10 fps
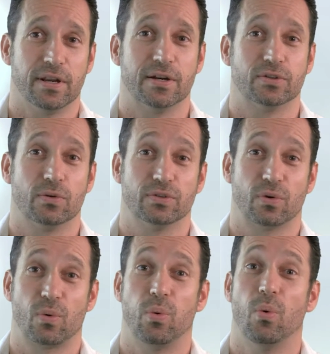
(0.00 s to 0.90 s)
and it was also
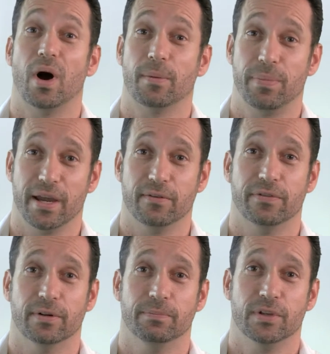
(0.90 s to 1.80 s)
quite
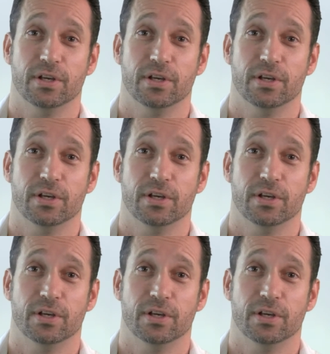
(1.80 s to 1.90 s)
painful.